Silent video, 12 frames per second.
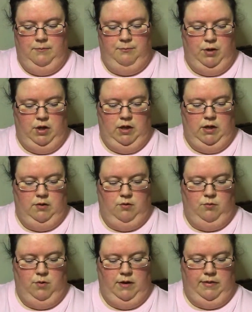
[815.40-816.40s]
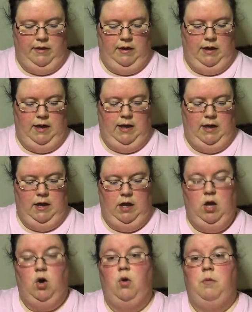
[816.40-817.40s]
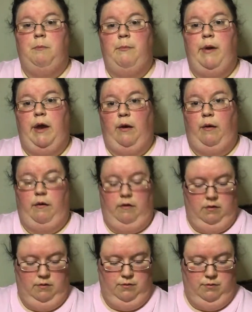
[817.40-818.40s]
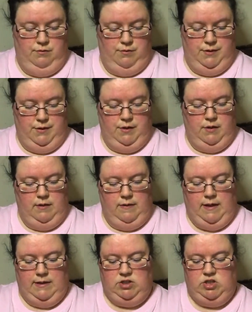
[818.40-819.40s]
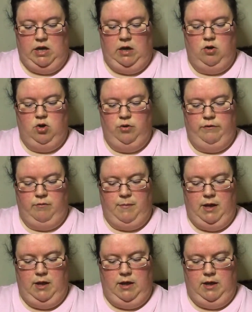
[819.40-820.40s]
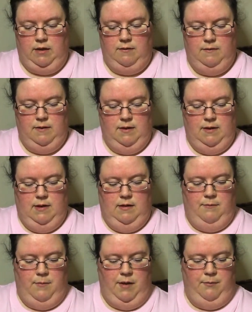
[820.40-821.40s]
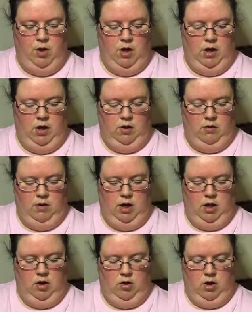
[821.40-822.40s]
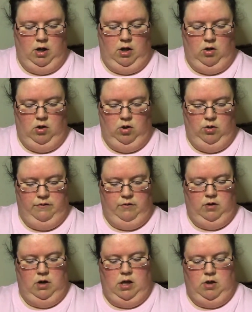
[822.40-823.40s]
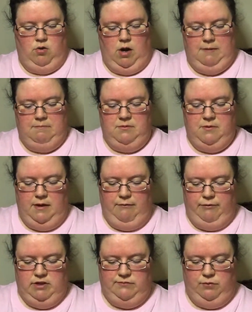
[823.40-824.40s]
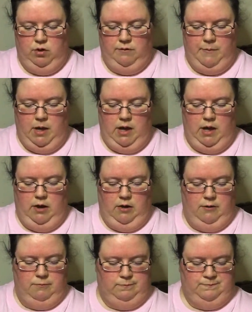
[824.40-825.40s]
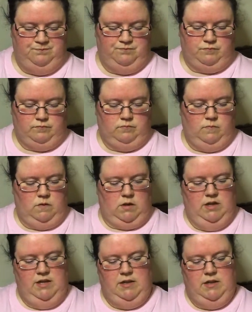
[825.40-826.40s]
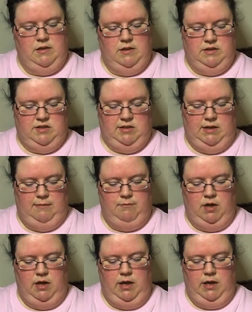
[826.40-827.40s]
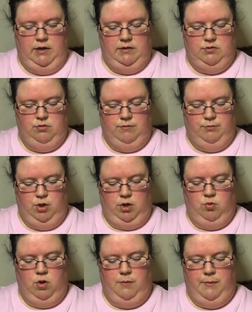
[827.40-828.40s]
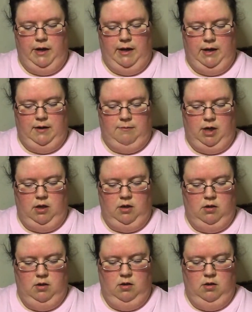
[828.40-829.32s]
but with a handheld mirror that shattered over my head. My body already hurting all over, he grabbed a fistful of my hair. He then slammed my head into a brick wall behind me,